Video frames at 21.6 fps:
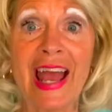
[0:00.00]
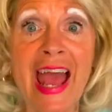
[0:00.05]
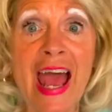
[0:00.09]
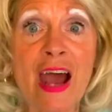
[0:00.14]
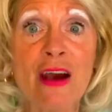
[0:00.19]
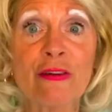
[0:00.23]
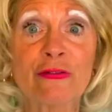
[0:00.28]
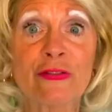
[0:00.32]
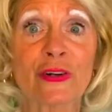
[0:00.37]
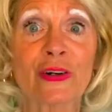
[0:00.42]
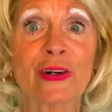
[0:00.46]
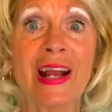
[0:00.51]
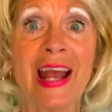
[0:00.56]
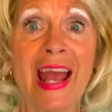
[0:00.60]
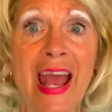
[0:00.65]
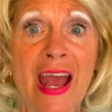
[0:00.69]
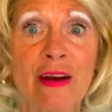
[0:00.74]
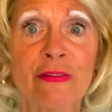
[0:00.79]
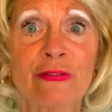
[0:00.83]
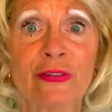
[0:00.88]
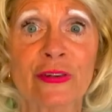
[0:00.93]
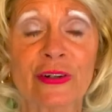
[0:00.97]
ever,
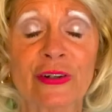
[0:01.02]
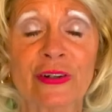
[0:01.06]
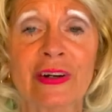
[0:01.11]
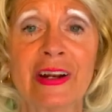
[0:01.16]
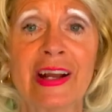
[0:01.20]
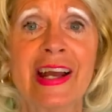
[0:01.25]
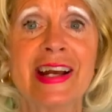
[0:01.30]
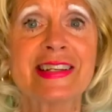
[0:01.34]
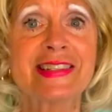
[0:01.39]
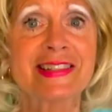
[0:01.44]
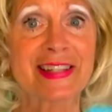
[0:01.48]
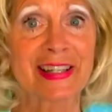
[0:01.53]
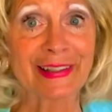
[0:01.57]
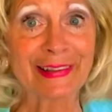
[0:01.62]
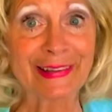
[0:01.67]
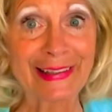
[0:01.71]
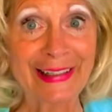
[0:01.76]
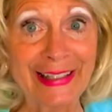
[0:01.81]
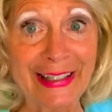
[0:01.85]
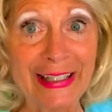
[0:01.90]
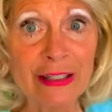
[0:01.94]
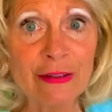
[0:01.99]
ever to
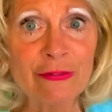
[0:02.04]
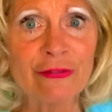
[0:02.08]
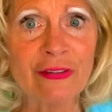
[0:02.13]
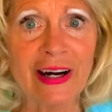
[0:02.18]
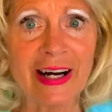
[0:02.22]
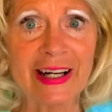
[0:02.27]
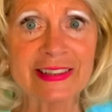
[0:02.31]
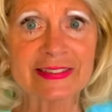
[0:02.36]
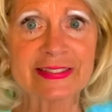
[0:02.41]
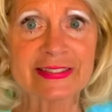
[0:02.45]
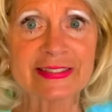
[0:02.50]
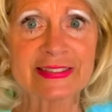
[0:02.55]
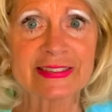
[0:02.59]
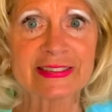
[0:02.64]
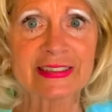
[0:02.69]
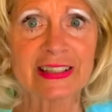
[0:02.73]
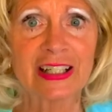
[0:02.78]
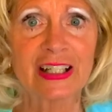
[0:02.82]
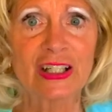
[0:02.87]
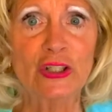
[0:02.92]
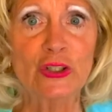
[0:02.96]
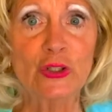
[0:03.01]
leave us
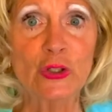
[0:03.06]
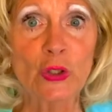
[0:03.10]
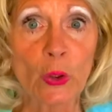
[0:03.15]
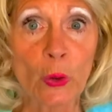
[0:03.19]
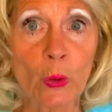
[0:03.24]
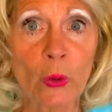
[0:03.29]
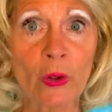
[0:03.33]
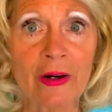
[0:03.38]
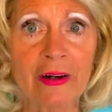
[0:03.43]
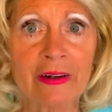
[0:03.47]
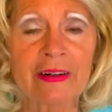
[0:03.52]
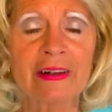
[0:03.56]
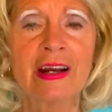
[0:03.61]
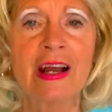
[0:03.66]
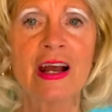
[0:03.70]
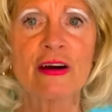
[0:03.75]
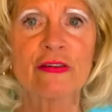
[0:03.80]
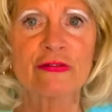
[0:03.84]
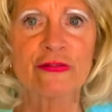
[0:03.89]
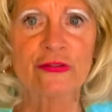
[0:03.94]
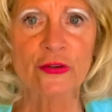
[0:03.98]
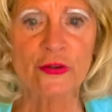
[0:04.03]
nor
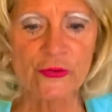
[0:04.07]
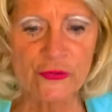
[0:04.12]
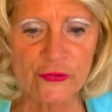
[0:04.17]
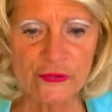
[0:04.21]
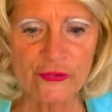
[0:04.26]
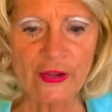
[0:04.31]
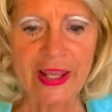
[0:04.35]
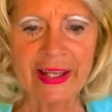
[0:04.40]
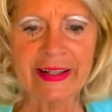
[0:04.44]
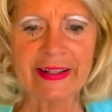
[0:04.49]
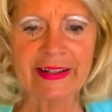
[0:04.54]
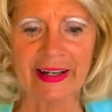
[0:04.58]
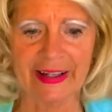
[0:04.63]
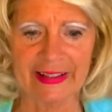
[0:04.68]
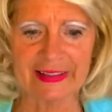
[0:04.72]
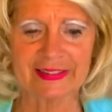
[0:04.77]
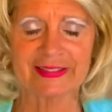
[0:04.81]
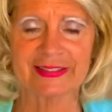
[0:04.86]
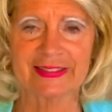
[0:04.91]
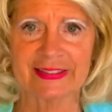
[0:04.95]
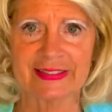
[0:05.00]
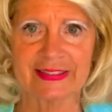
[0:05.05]
forsake
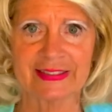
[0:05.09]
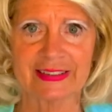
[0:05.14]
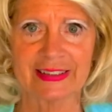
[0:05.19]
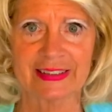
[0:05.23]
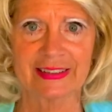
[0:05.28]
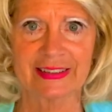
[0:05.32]
us.